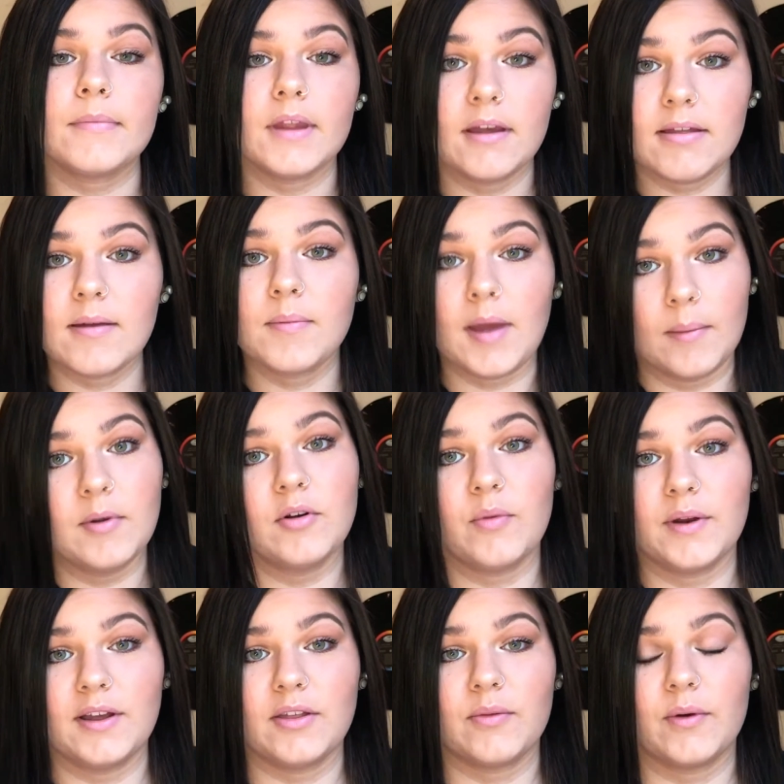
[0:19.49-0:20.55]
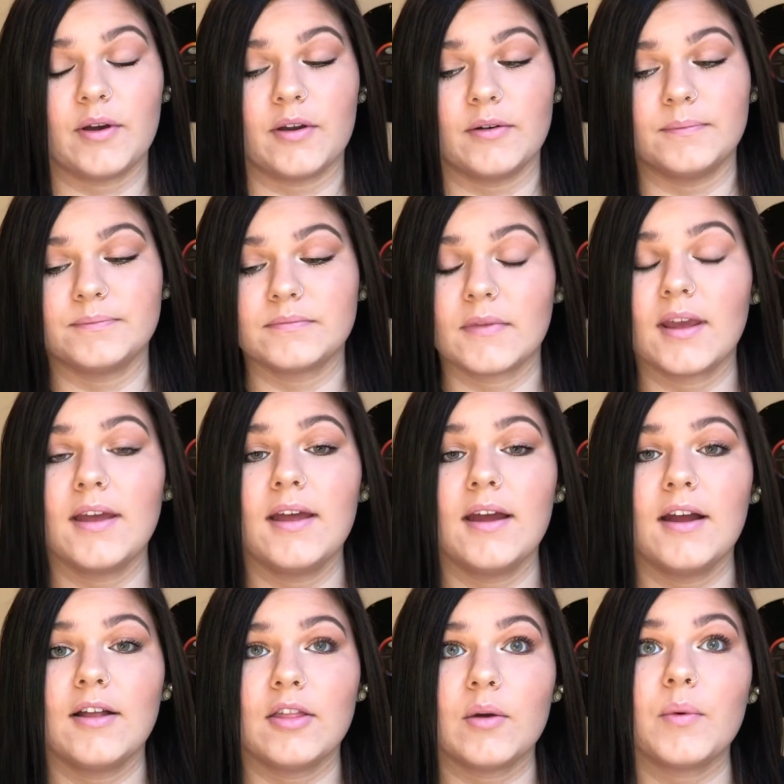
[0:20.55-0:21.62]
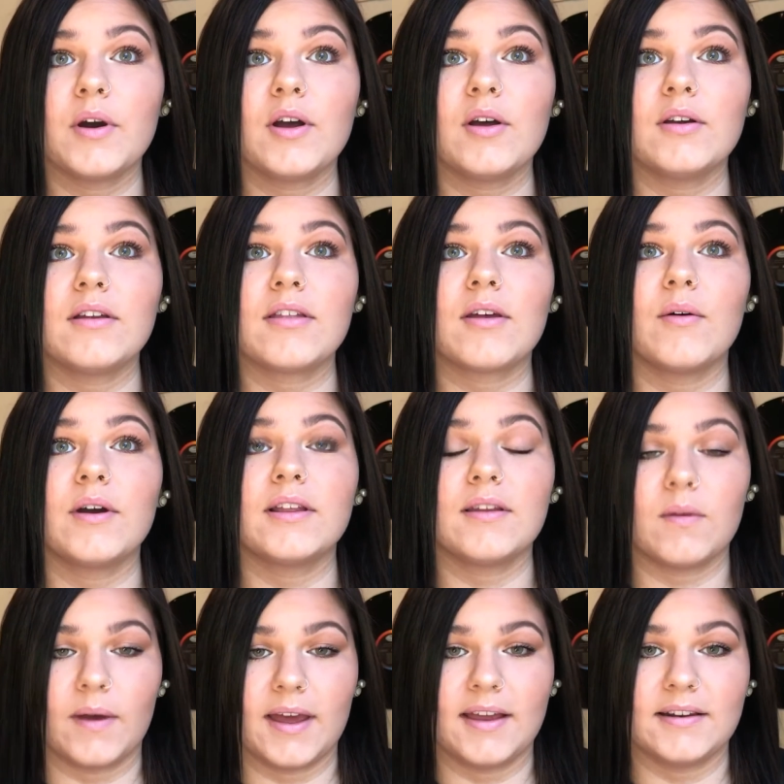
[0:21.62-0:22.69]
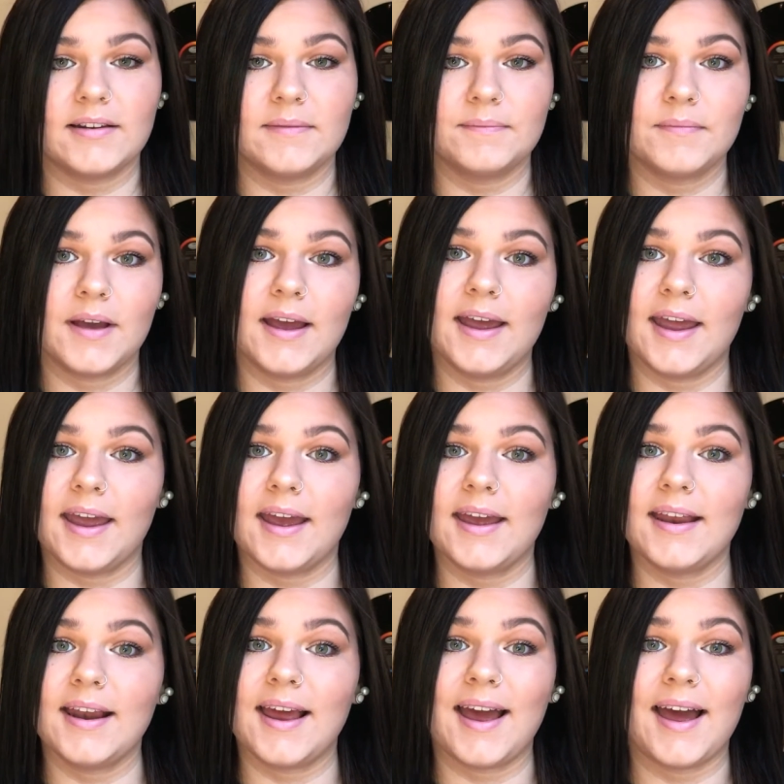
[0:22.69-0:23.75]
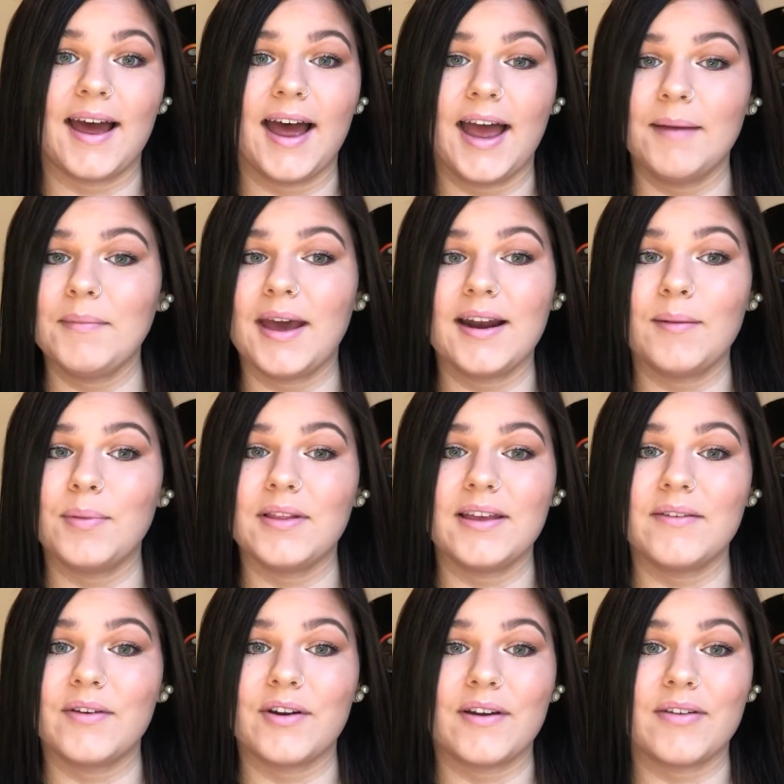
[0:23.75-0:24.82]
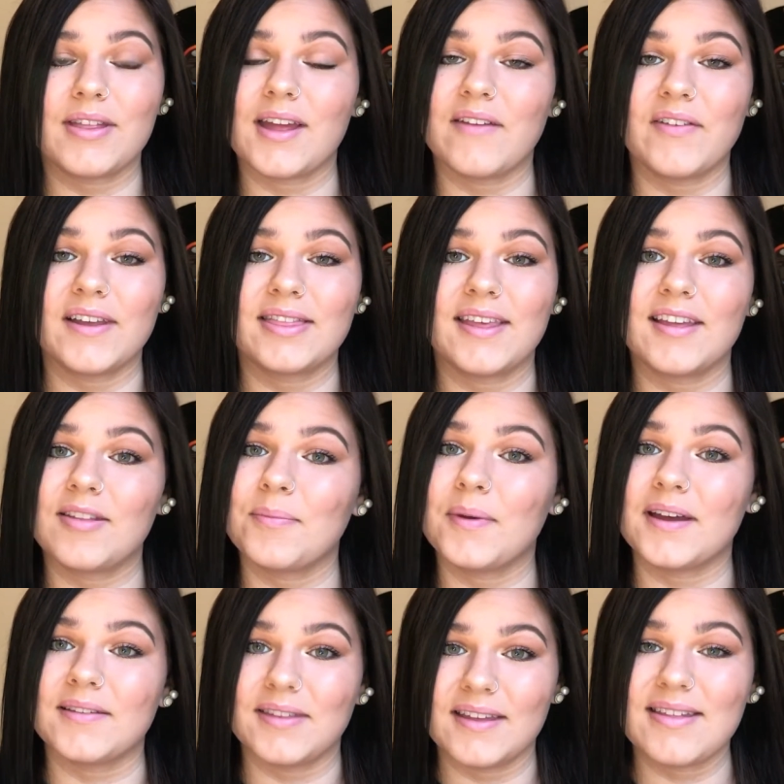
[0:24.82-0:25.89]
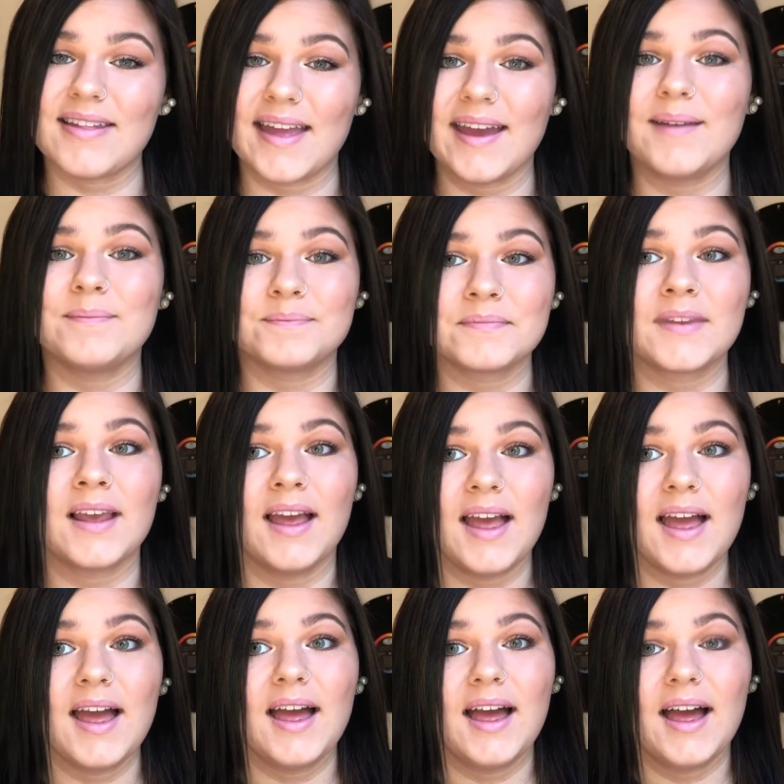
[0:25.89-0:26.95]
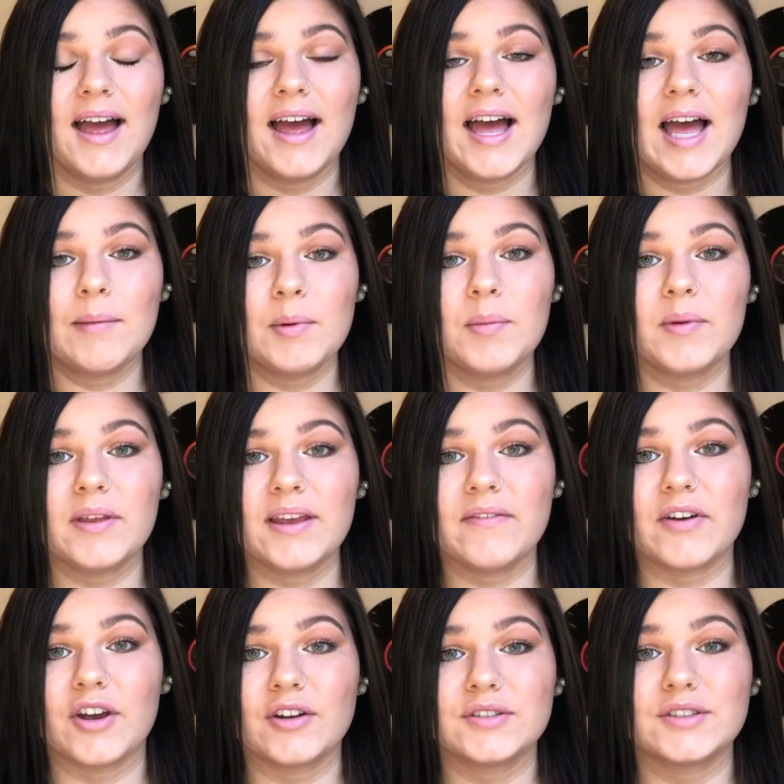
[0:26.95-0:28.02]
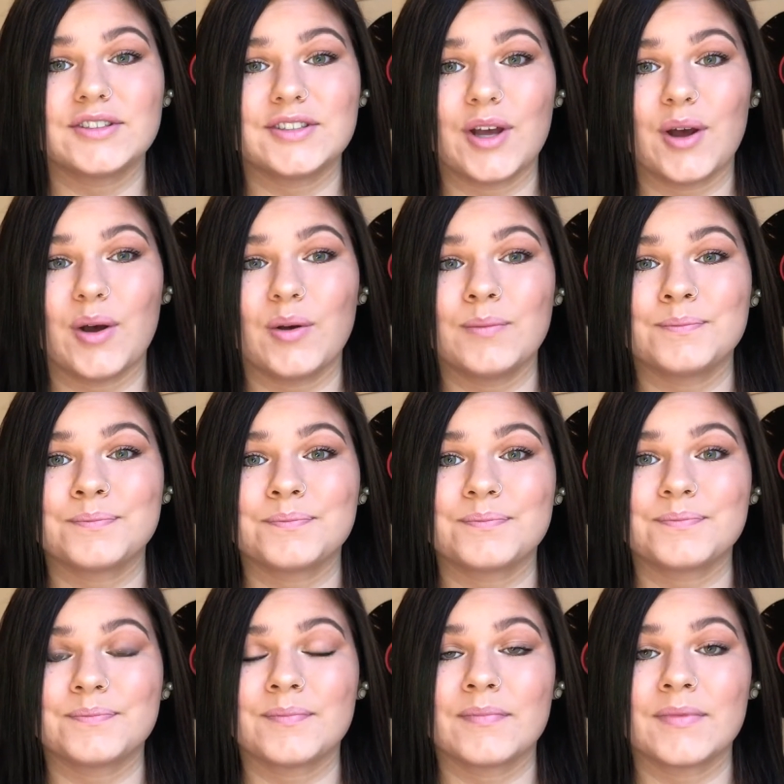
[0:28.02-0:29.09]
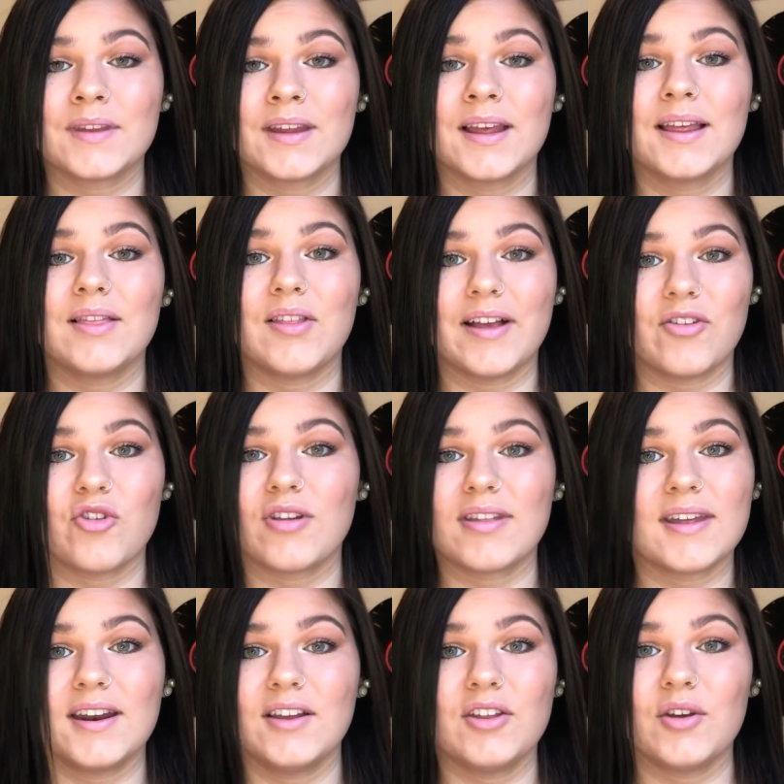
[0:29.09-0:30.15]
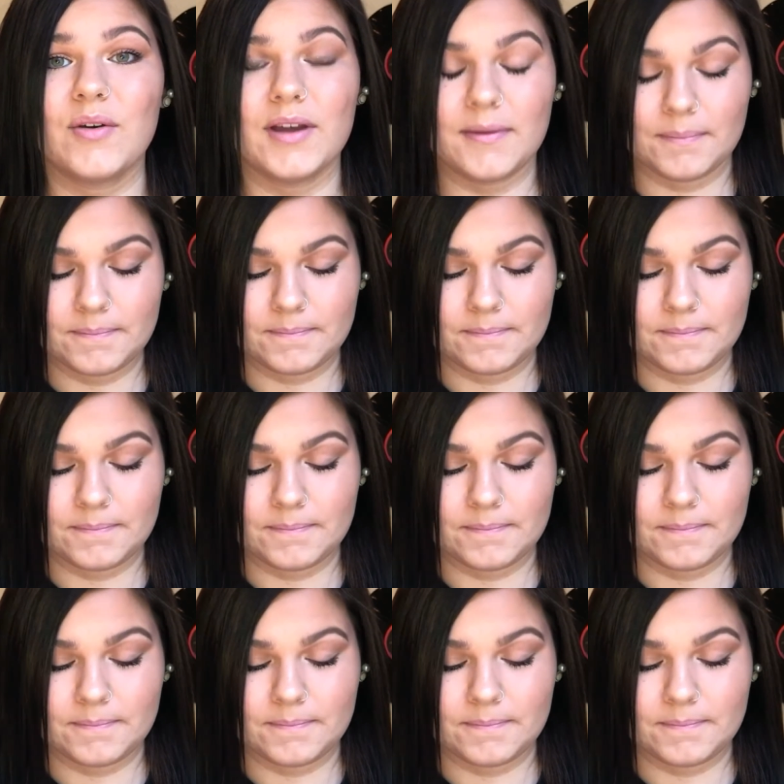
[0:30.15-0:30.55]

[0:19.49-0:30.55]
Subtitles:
September 23rd. The world is going to end, and I'm not a believer of stuff like this, but this time I'm a believer, so let's just get into it.